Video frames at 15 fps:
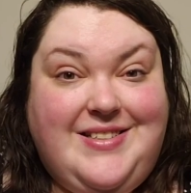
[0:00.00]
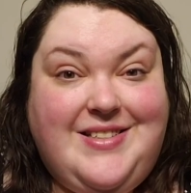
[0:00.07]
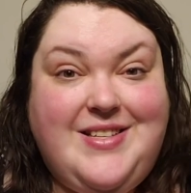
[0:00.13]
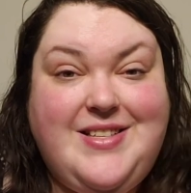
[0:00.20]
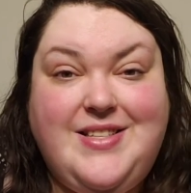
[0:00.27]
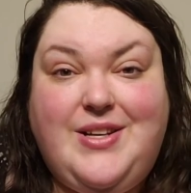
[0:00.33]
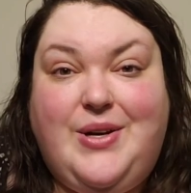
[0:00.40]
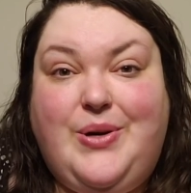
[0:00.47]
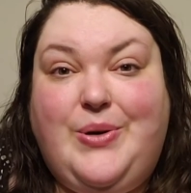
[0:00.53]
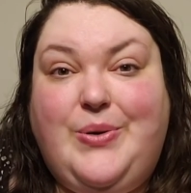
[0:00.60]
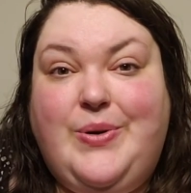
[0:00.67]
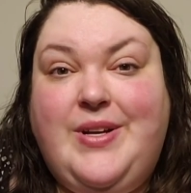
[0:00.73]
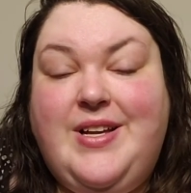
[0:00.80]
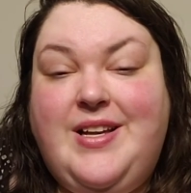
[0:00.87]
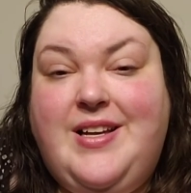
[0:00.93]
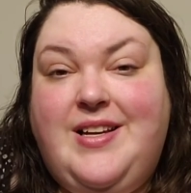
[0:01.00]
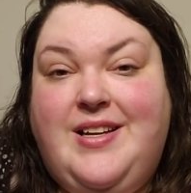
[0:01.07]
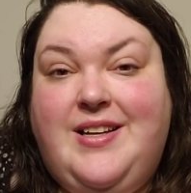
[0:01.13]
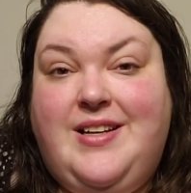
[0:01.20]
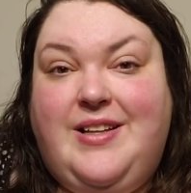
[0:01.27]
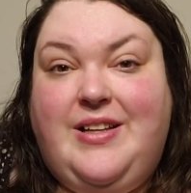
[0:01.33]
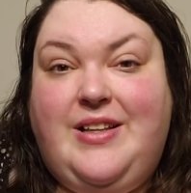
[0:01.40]
So
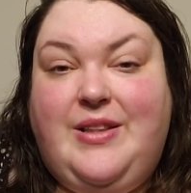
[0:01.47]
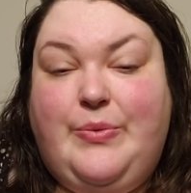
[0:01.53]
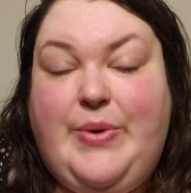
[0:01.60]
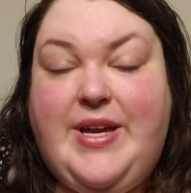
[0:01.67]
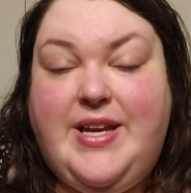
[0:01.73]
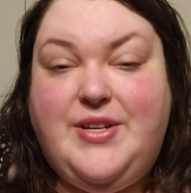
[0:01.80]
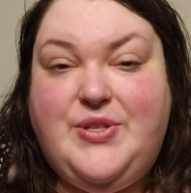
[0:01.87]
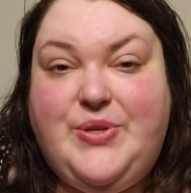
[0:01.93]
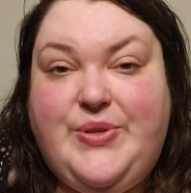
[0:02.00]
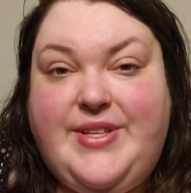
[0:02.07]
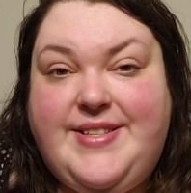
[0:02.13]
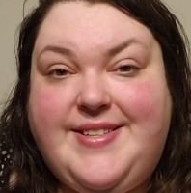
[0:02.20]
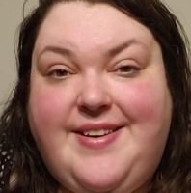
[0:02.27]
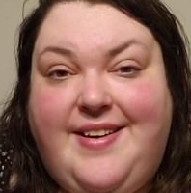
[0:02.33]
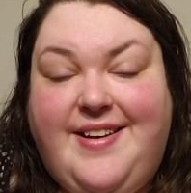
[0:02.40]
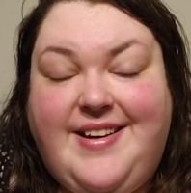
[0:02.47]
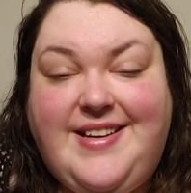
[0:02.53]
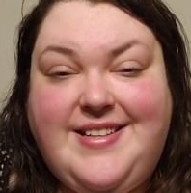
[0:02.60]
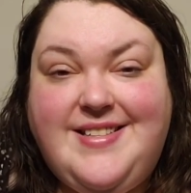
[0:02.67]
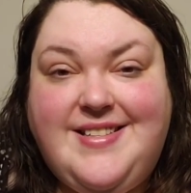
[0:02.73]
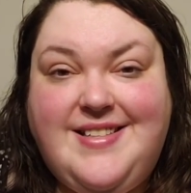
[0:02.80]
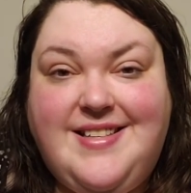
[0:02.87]
we can do this
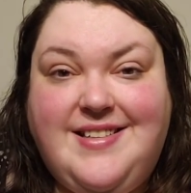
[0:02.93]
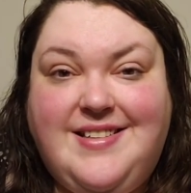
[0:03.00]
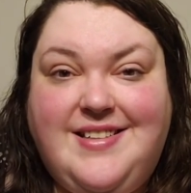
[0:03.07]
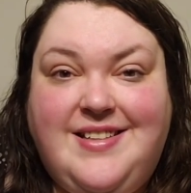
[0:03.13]
guys.